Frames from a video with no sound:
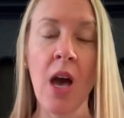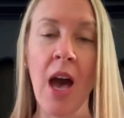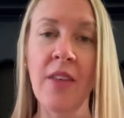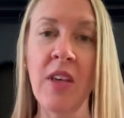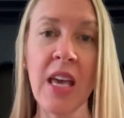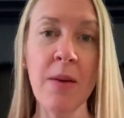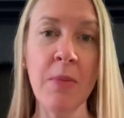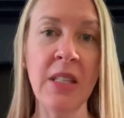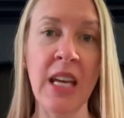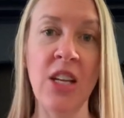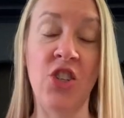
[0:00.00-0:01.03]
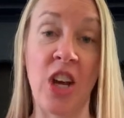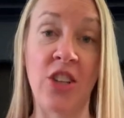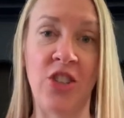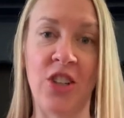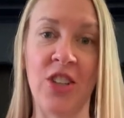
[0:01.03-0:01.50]
And they imitate
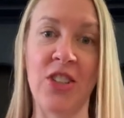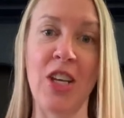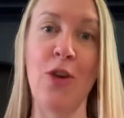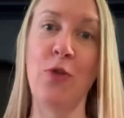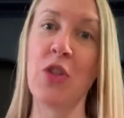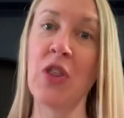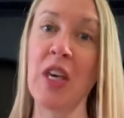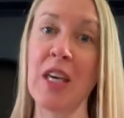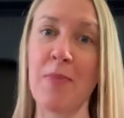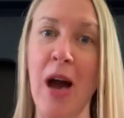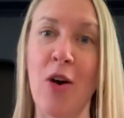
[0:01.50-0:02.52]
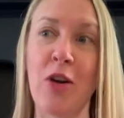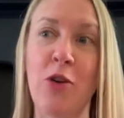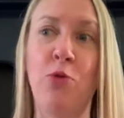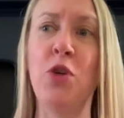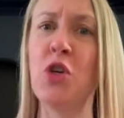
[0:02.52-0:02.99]
gestures. If you think about
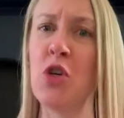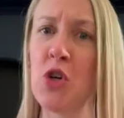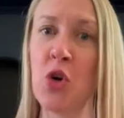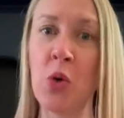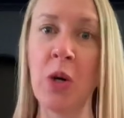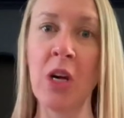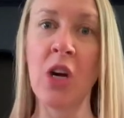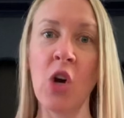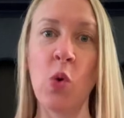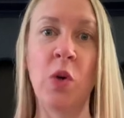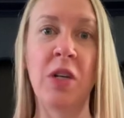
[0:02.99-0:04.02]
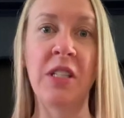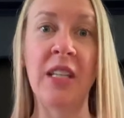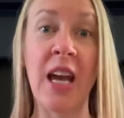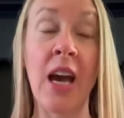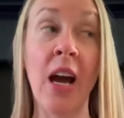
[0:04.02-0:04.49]
if you were to
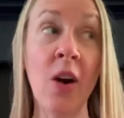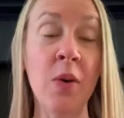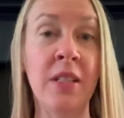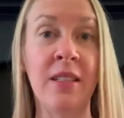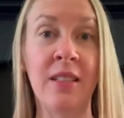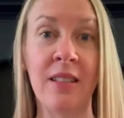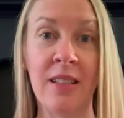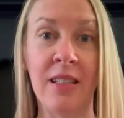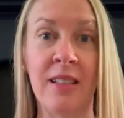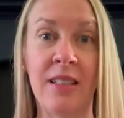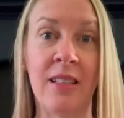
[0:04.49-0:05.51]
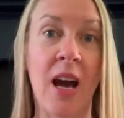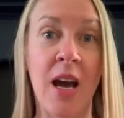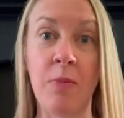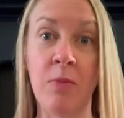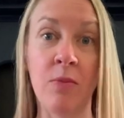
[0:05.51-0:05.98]
say, oh, it's
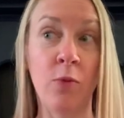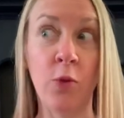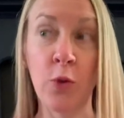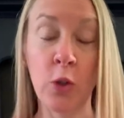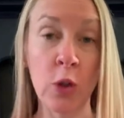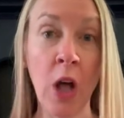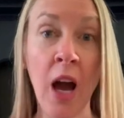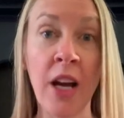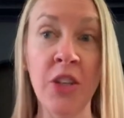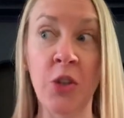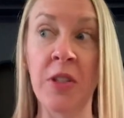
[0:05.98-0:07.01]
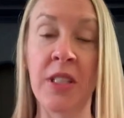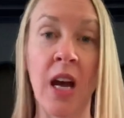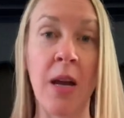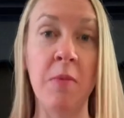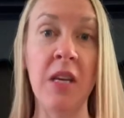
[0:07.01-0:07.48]
time for lunch, or it's
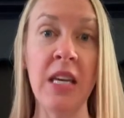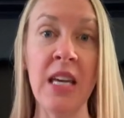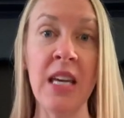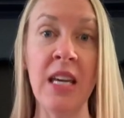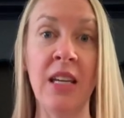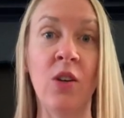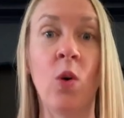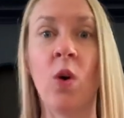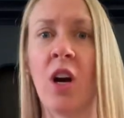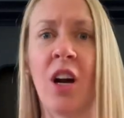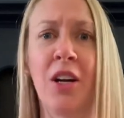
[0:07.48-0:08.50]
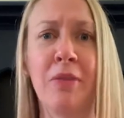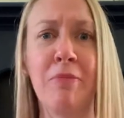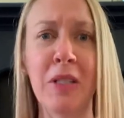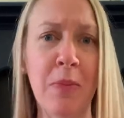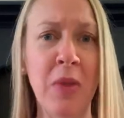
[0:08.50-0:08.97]
time to eat, or
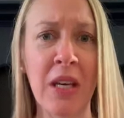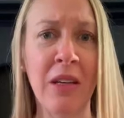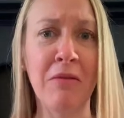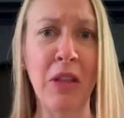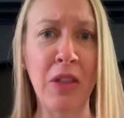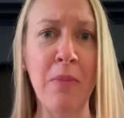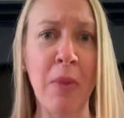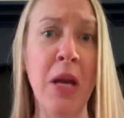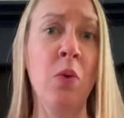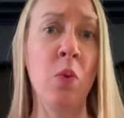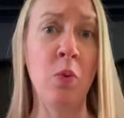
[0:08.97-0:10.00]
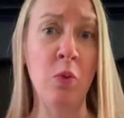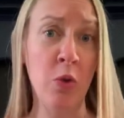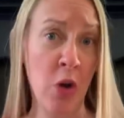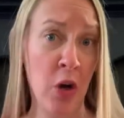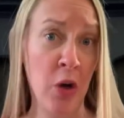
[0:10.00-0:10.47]
something that they might
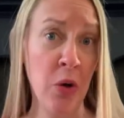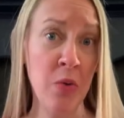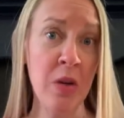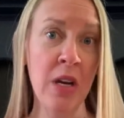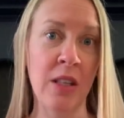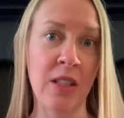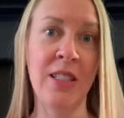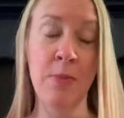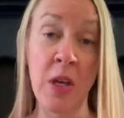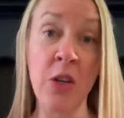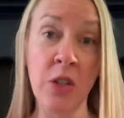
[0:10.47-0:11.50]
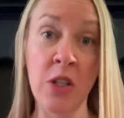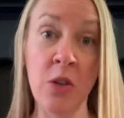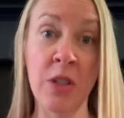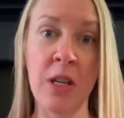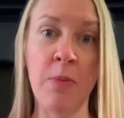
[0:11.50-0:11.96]
know to
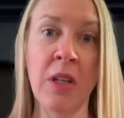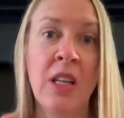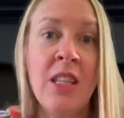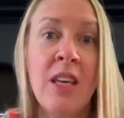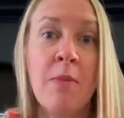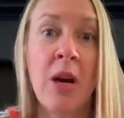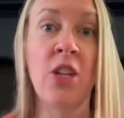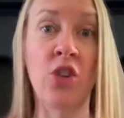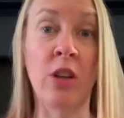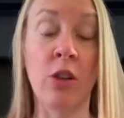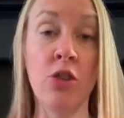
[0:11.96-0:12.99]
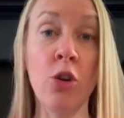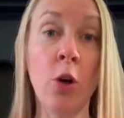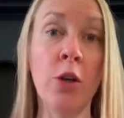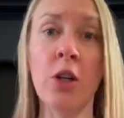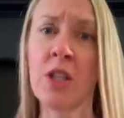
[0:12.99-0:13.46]
use typically, they might shrug their
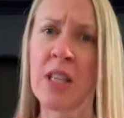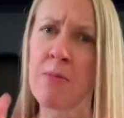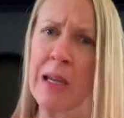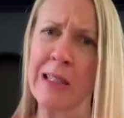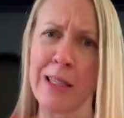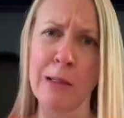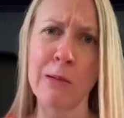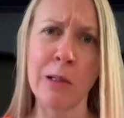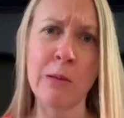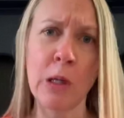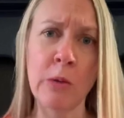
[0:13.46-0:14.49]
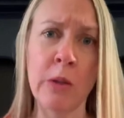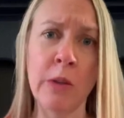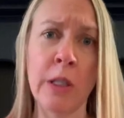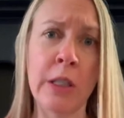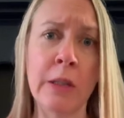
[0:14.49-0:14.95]
shoulders, they might say
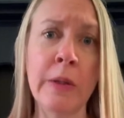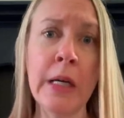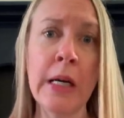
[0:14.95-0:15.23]
no,